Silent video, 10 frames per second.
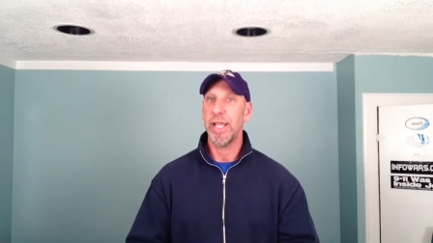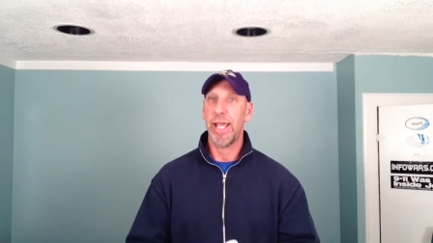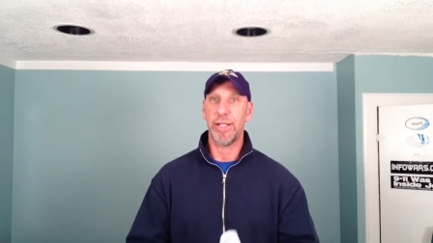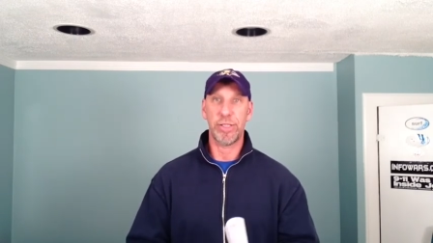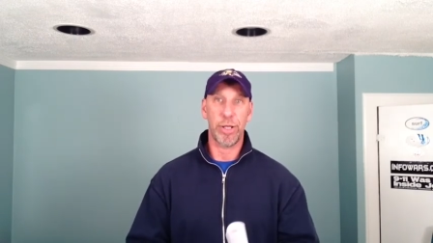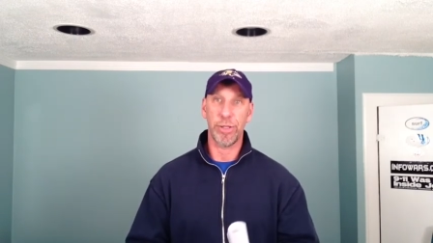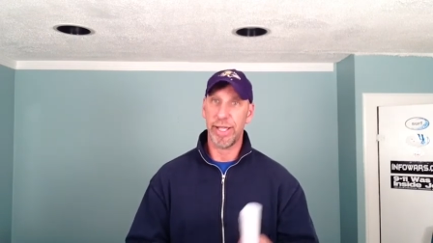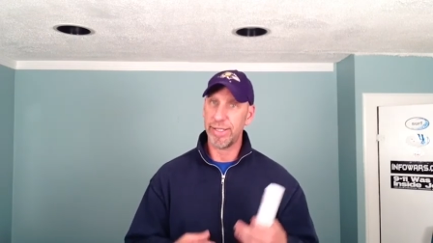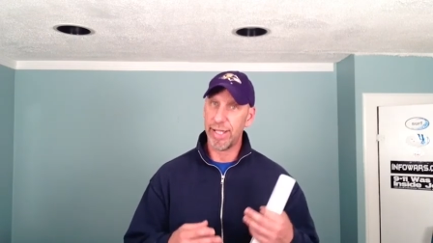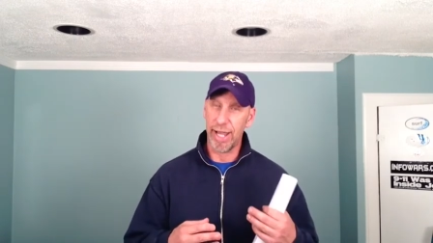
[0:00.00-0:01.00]
And so,
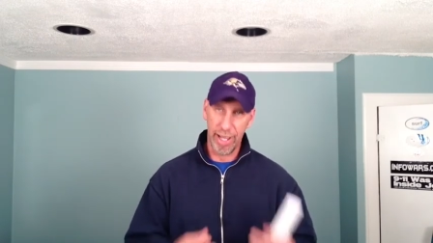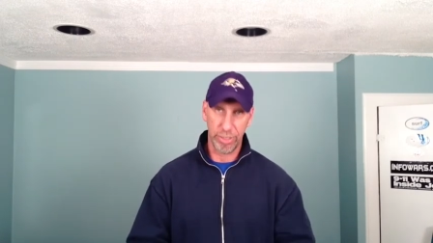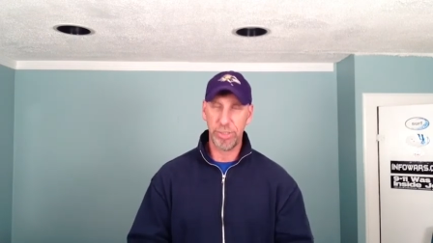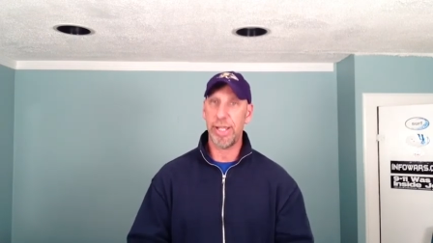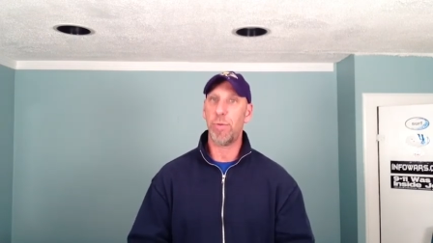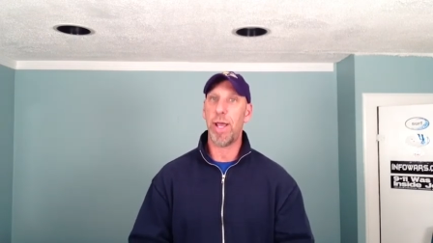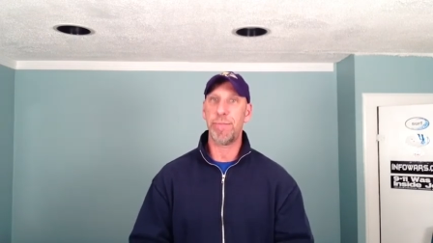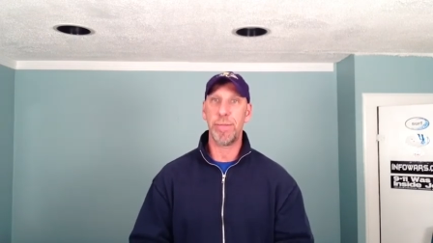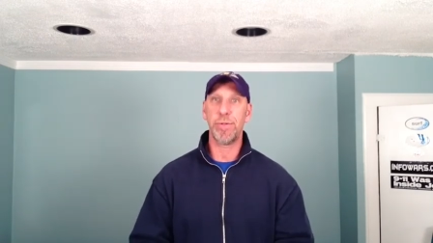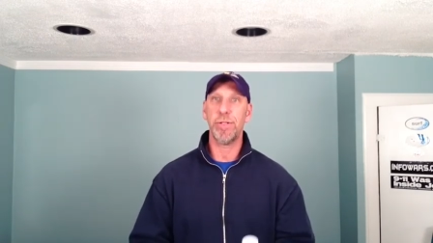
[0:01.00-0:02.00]
like I said, I understand why
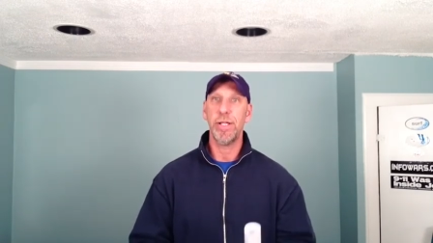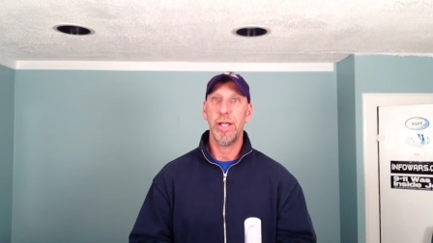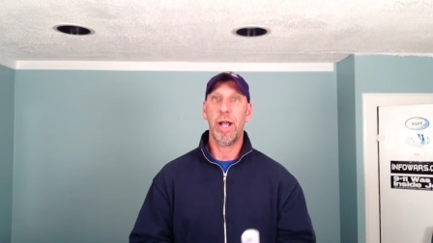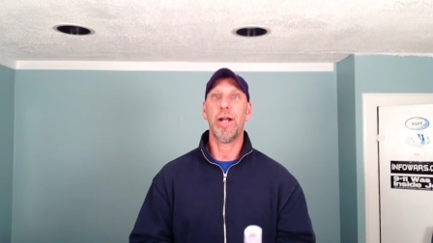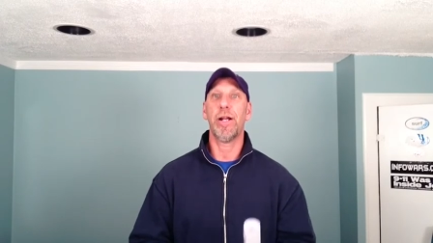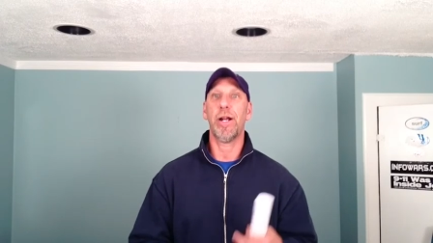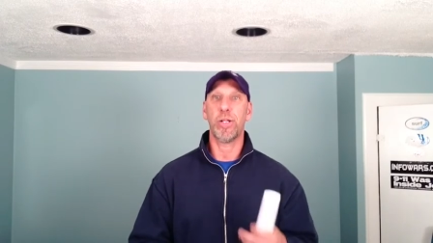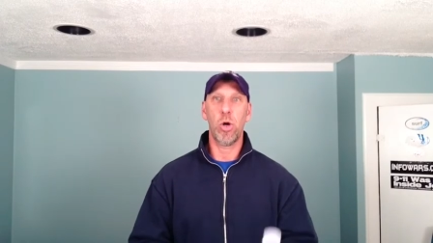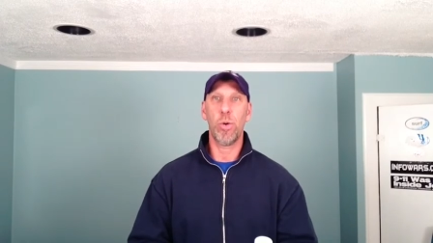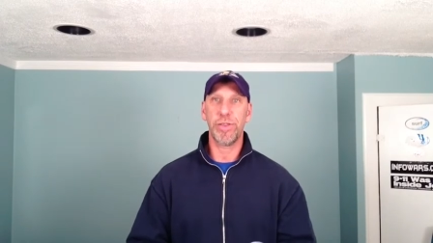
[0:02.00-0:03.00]
people are
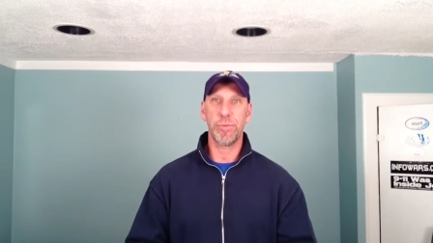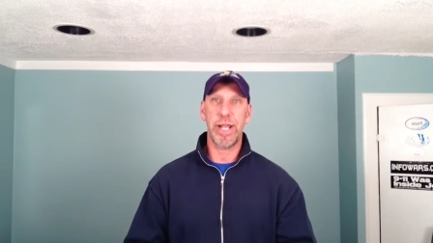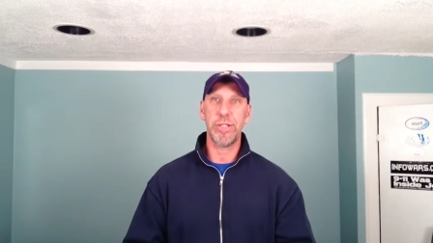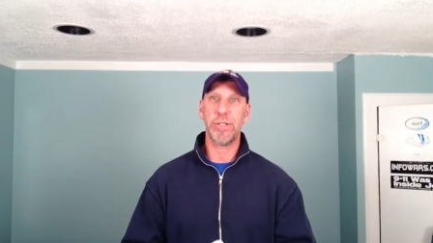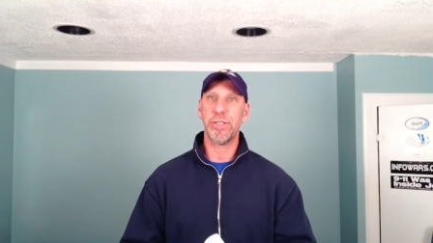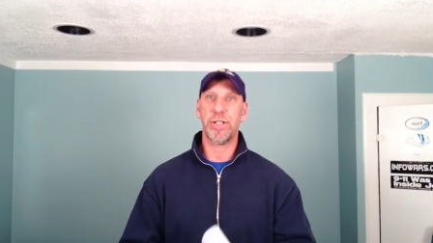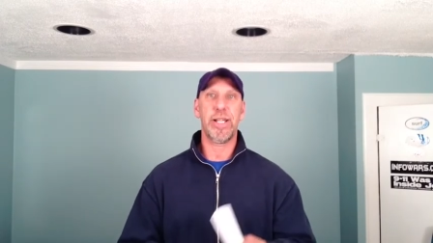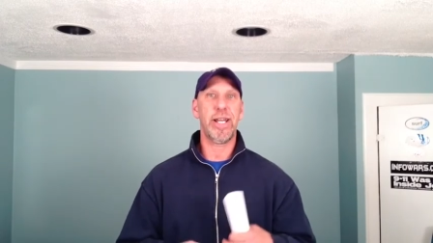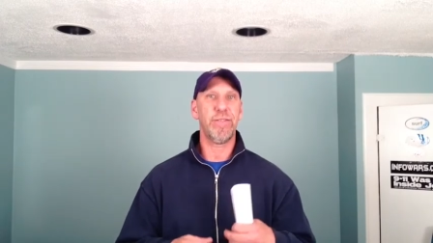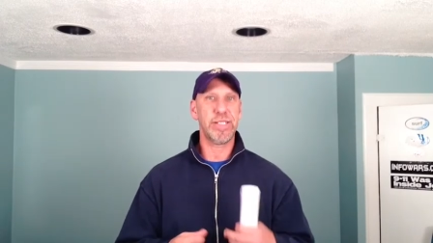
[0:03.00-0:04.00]
going with the Rangers. They're
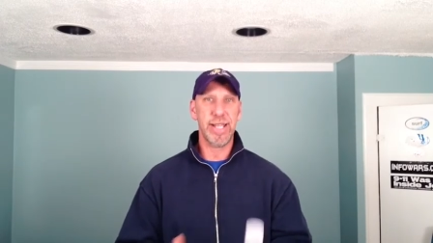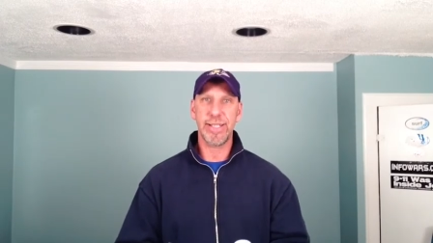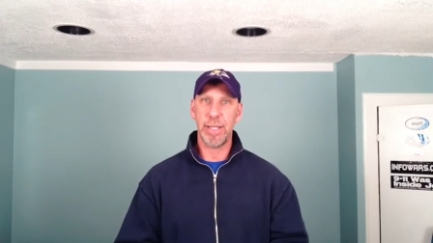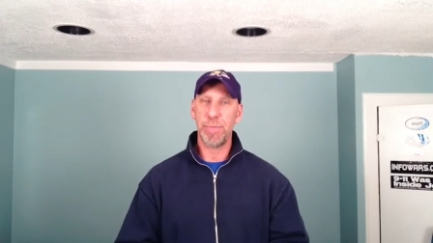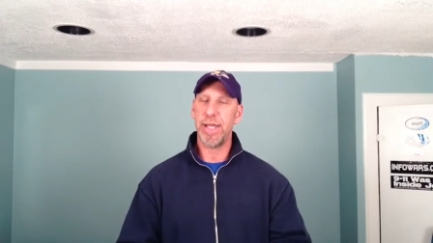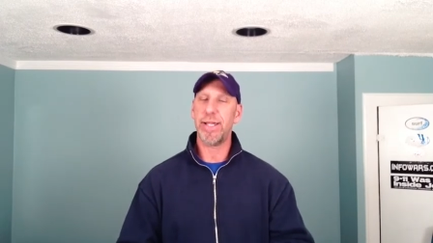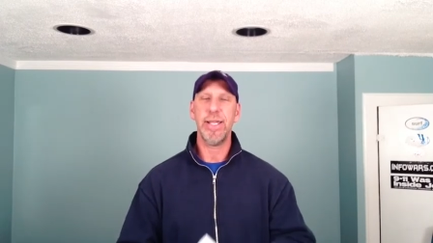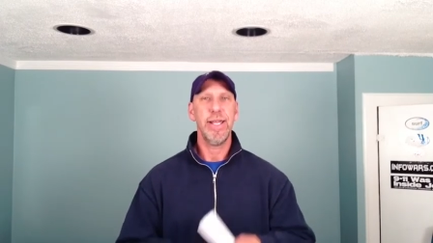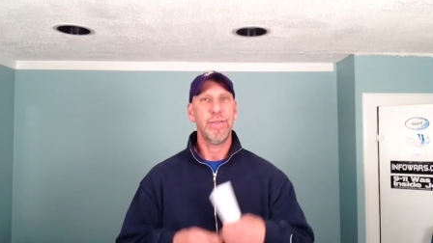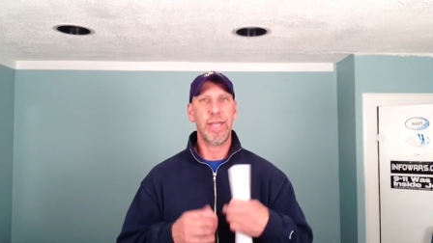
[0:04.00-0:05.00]
kind of a sexy
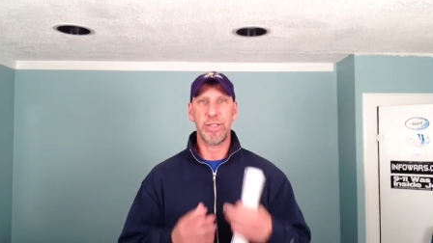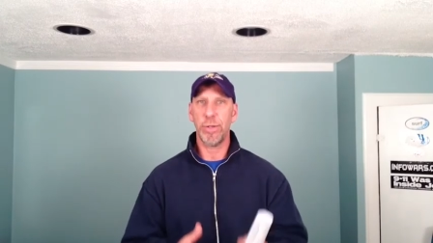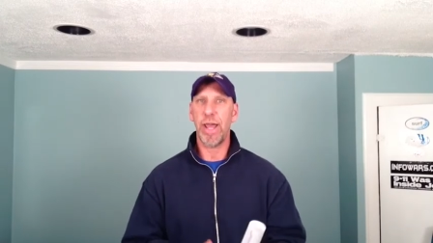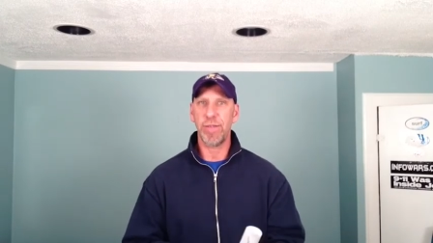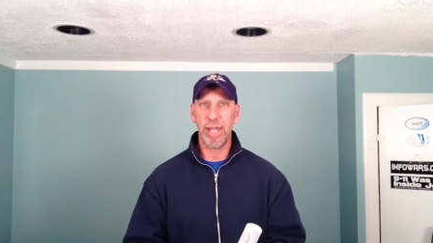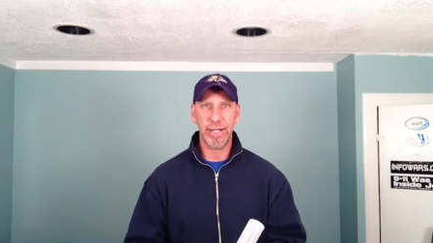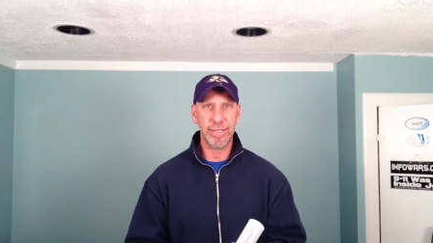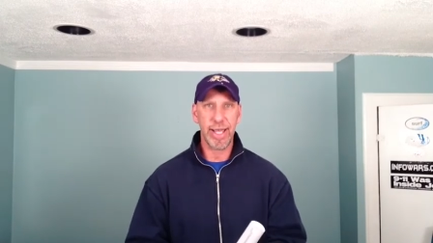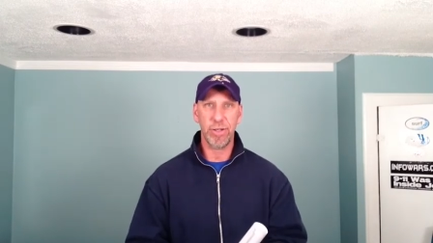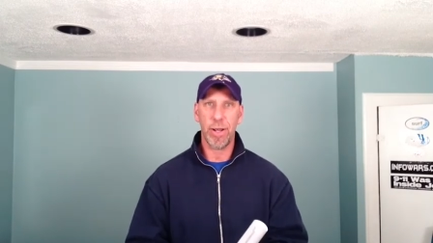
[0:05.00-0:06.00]
pick. They do have a lot of
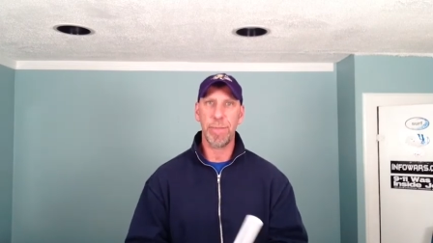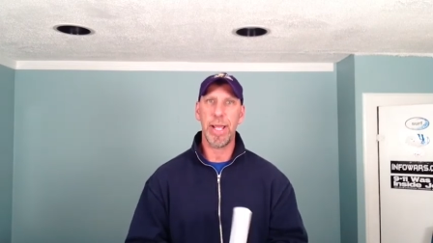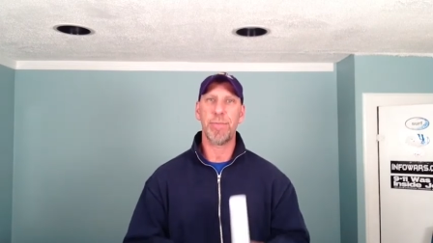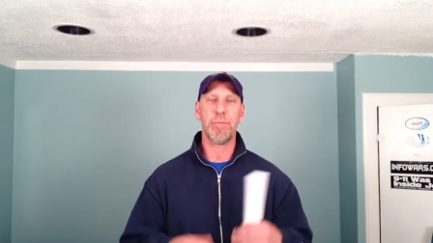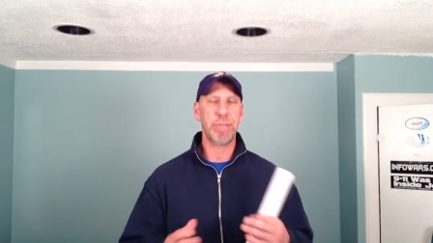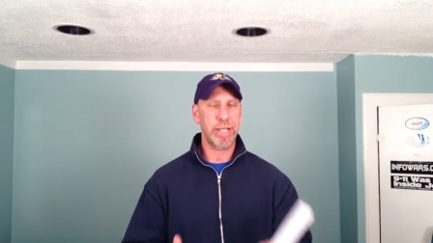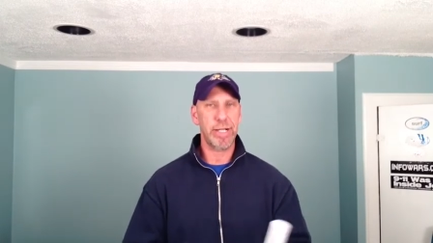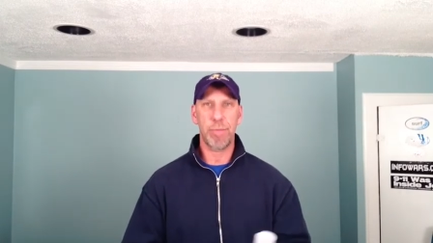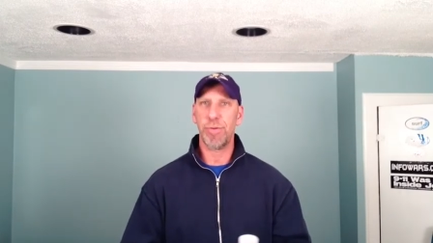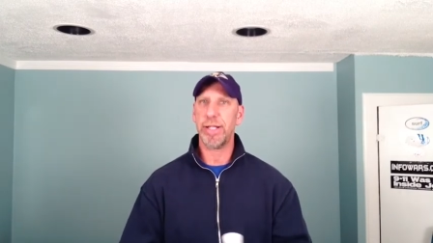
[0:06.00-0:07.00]
talent on paper.
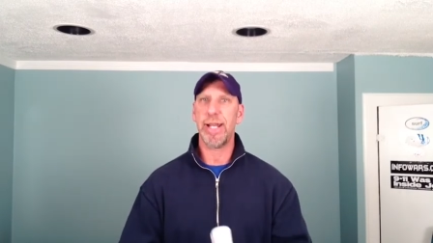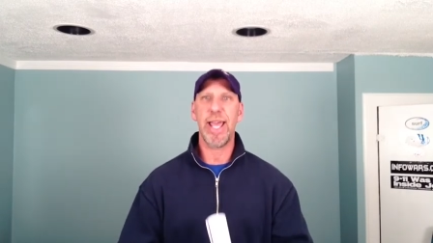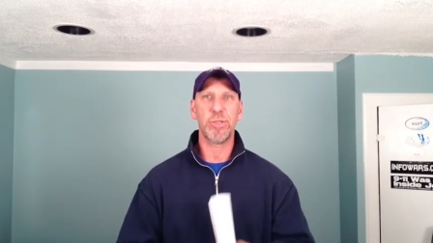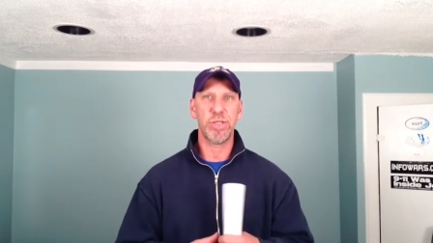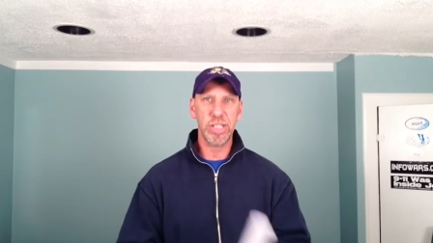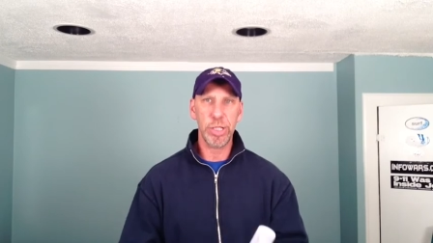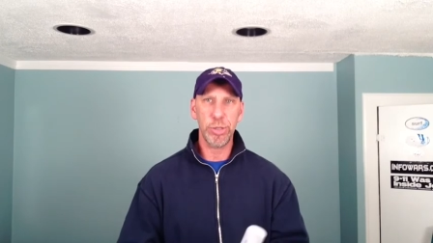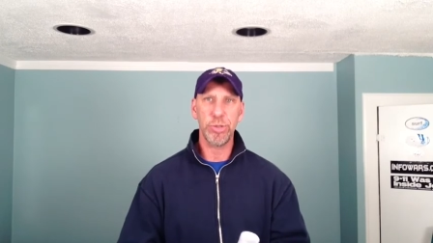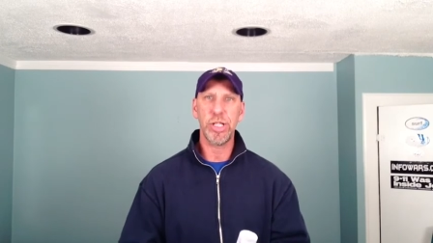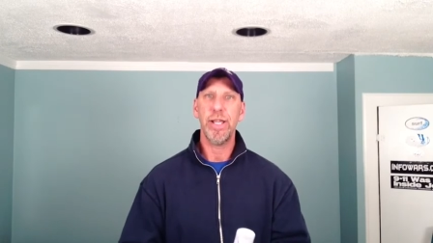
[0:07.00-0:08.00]
Picking up Rick Nash was
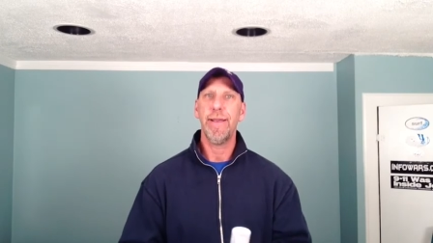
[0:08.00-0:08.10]
huge.